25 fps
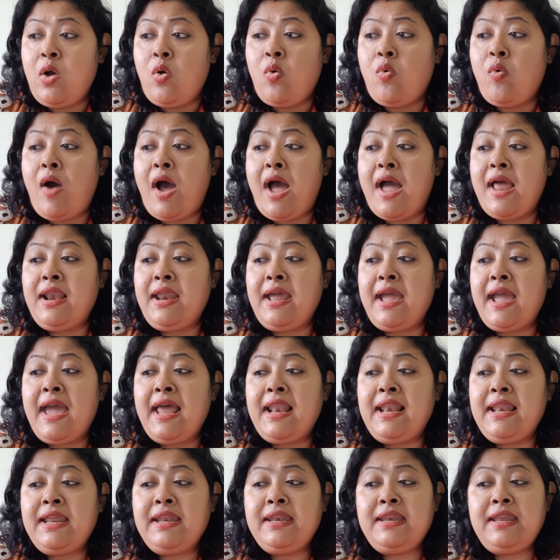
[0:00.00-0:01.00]
while
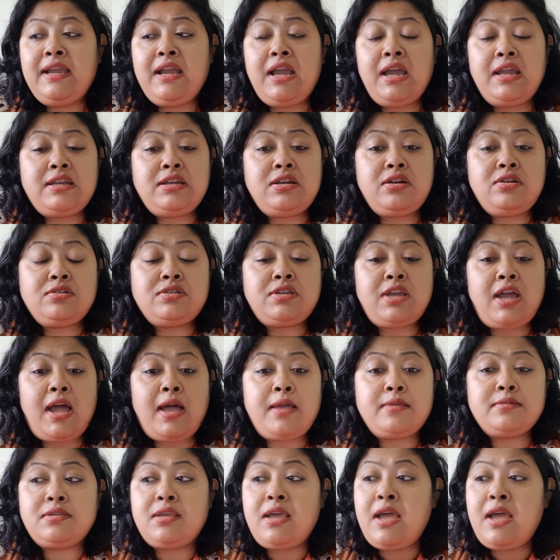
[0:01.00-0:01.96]
health indicators has